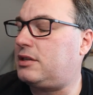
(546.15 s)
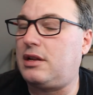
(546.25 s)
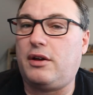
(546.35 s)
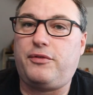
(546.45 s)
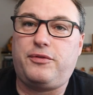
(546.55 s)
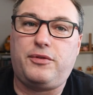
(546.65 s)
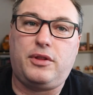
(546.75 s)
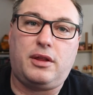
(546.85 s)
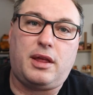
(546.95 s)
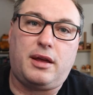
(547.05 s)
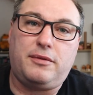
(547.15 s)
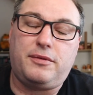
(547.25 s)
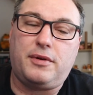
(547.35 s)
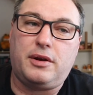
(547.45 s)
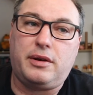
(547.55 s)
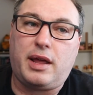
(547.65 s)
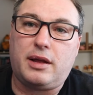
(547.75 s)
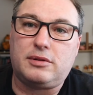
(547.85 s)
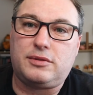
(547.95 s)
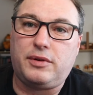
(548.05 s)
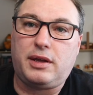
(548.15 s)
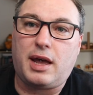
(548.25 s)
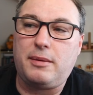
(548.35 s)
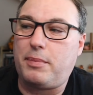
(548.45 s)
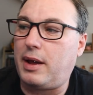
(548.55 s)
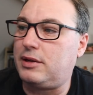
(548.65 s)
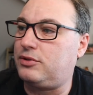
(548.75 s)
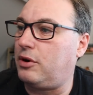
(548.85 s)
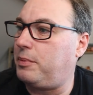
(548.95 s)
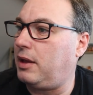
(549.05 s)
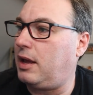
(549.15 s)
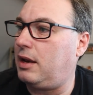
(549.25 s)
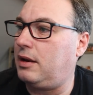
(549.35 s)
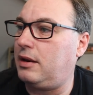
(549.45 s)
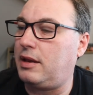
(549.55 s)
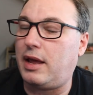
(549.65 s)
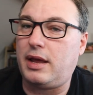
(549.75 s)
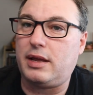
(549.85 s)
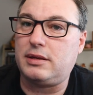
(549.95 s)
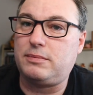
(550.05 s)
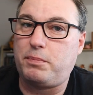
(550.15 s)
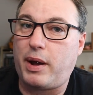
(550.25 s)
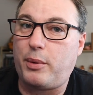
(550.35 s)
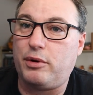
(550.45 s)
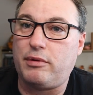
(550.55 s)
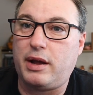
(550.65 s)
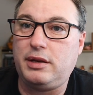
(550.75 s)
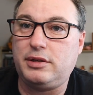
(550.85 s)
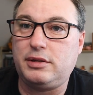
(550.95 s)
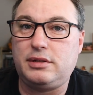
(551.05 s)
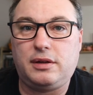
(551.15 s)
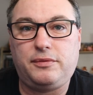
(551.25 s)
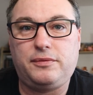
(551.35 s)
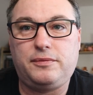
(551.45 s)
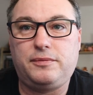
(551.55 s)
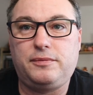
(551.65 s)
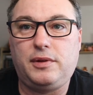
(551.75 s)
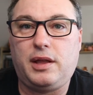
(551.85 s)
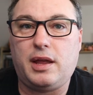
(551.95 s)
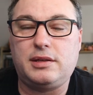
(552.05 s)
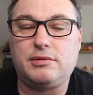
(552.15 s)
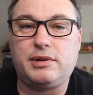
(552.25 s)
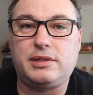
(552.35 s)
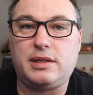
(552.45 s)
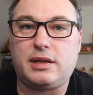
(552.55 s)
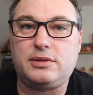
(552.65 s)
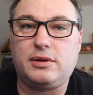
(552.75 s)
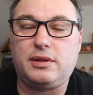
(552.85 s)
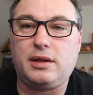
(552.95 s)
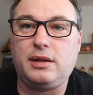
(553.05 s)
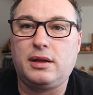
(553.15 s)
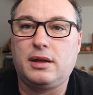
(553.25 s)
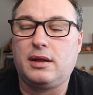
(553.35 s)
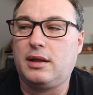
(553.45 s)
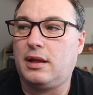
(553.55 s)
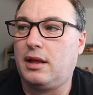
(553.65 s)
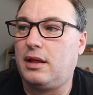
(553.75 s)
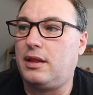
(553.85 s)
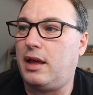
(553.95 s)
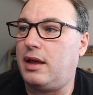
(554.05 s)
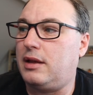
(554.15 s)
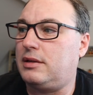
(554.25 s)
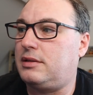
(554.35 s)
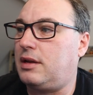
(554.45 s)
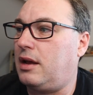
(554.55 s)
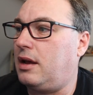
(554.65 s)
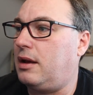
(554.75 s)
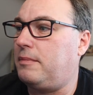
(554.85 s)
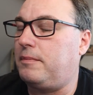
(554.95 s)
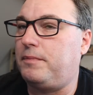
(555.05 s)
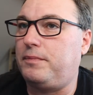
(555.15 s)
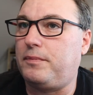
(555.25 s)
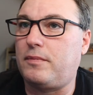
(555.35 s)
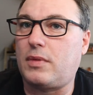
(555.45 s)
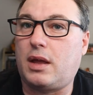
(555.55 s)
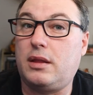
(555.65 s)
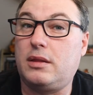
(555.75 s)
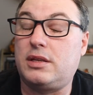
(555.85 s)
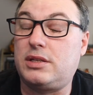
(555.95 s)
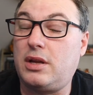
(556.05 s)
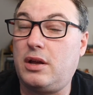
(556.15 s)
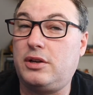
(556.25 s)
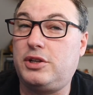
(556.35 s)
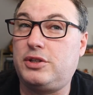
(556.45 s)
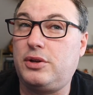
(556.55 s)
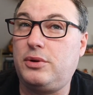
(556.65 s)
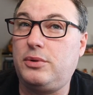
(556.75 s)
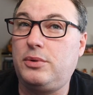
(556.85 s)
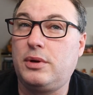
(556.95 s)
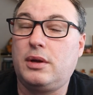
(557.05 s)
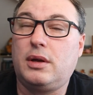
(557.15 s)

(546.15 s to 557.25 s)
stuff that they've announced for Game Pass dropping in, there's Power Rangers if your kids are into that sort of thing. There's the Surge 2,